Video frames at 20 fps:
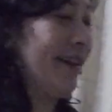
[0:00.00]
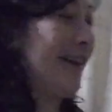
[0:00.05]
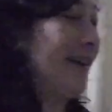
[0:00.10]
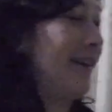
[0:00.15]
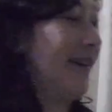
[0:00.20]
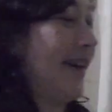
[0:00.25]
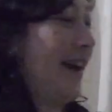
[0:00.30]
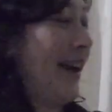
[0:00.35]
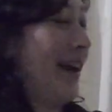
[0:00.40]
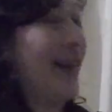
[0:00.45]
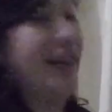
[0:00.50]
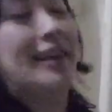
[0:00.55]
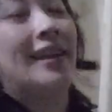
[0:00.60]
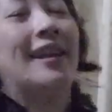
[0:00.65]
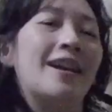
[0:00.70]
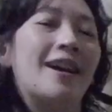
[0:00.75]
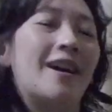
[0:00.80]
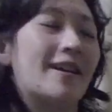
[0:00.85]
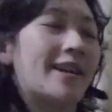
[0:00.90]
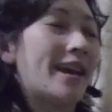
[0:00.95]
Alright?
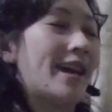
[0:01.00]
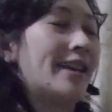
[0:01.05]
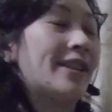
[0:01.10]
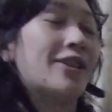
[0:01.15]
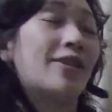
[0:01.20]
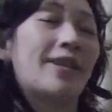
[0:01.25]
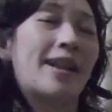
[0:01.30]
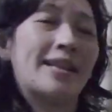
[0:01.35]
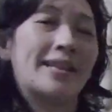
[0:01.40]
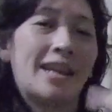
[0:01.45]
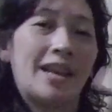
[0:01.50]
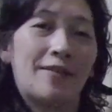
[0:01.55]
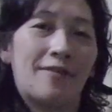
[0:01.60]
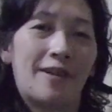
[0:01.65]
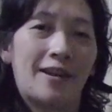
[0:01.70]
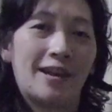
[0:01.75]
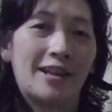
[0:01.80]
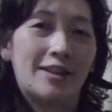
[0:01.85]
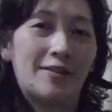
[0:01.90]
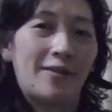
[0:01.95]
Okay, so that's it
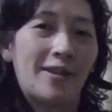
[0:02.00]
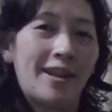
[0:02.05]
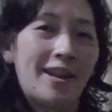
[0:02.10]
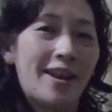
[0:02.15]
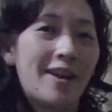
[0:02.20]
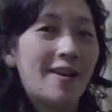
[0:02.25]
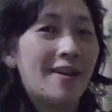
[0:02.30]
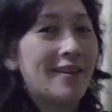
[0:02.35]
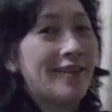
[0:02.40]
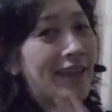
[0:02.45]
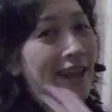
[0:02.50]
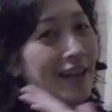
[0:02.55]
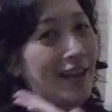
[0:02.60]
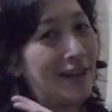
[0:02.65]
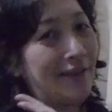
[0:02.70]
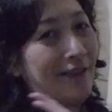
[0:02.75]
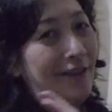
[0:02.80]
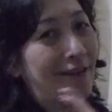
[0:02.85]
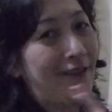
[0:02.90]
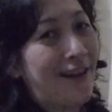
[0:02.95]
for this video. Thank
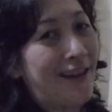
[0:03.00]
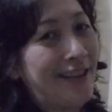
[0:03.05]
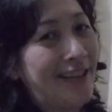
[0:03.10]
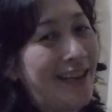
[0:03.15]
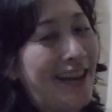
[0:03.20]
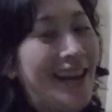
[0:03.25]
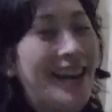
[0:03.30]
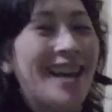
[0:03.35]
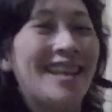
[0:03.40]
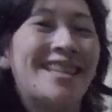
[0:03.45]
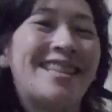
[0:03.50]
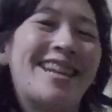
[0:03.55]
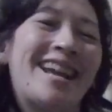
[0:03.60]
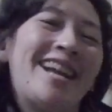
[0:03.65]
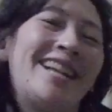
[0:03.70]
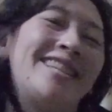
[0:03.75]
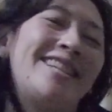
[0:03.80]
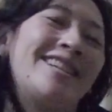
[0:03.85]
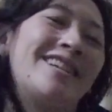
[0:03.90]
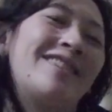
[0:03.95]
you for watching and
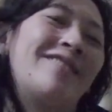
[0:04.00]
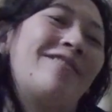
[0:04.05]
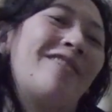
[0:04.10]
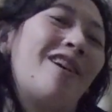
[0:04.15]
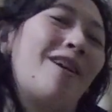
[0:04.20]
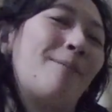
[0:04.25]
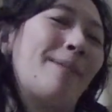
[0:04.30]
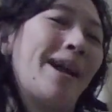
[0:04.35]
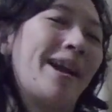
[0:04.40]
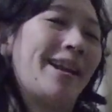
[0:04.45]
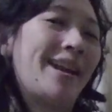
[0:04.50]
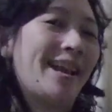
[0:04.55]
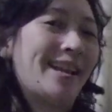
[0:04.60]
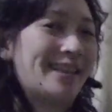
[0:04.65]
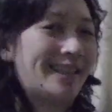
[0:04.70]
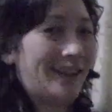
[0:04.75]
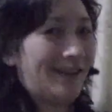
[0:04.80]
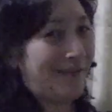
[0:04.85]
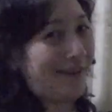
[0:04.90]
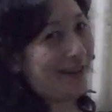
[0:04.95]
stay tuned for my
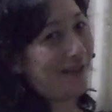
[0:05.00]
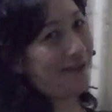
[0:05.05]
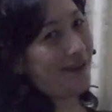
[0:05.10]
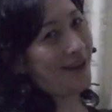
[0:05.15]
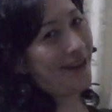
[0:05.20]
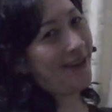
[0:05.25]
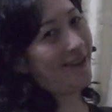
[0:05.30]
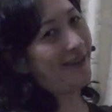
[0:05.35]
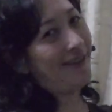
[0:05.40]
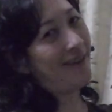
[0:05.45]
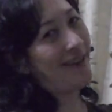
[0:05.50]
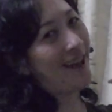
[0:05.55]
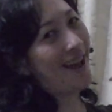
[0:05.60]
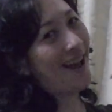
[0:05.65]
next gifting video.